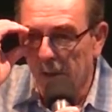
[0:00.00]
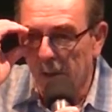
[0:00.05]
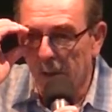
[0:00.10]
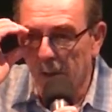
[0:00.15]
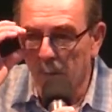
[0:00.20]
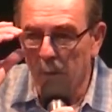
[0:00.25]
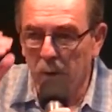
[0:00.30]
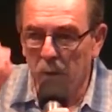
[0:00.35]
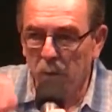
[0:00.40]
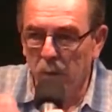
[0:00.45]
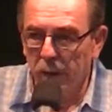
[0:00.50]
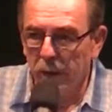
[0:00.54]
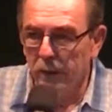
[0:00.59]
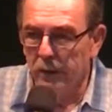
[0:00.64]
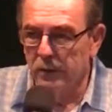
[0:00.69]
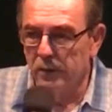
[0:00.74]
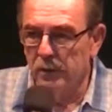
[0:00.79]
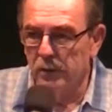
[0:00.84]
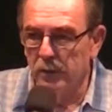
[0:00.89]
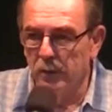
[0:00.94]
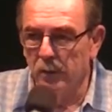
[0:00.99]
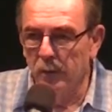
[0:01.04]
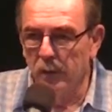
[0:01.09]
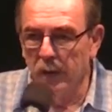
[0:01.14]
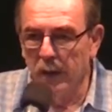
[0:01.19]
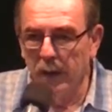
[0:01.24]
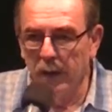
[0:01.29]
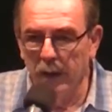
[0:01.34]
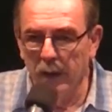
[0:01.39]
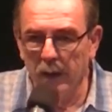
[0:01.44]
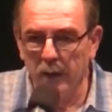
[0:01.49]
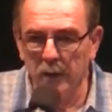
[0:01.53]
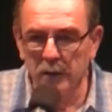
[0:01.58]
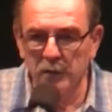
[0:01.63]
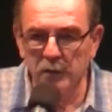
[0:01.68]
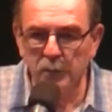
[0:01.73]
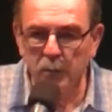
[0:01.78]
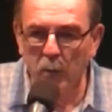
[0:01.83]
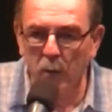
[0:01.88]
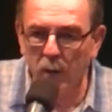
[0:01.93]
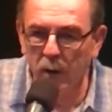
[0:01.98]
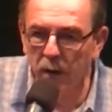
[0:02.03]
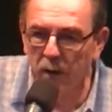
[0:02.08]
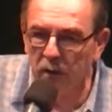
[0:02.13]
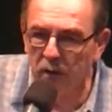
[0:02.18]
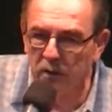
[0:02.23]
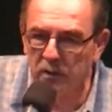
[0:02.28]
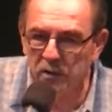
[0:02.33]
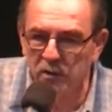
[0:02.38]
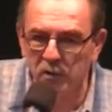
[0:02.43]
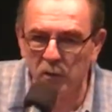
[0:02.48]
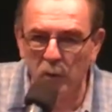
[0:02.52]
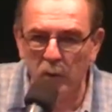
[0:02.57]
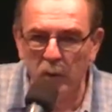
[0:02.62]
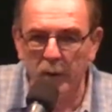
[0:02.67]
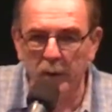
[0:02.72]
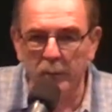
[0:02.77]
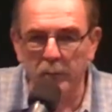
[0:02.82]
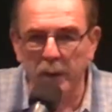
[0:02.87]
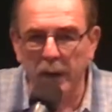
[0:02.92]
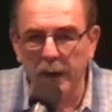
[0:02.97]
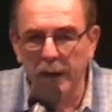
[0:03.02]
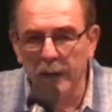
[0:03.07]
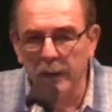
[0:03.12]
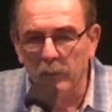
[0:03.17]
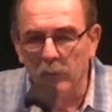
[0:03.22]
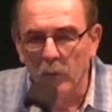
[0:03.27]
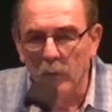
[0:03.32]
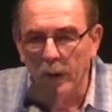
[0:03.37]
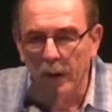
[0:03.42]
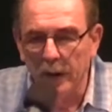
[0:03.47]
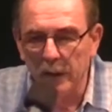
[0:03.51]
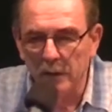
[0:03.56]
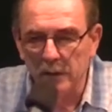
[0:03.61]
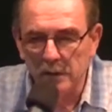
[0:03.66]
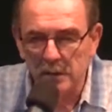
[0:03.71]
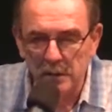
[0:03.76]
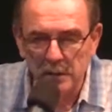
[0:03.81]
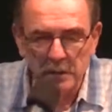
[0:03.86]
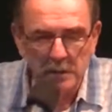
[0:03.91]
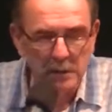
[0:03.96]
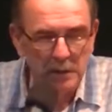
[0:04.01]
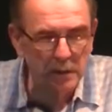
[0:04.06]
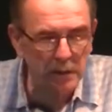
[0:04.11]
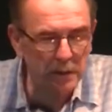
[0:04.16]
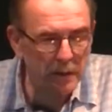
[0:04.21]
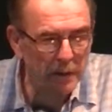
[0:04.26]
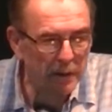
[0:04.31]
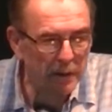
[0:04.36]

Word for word: And we went to a sporting goods store to buy him weights.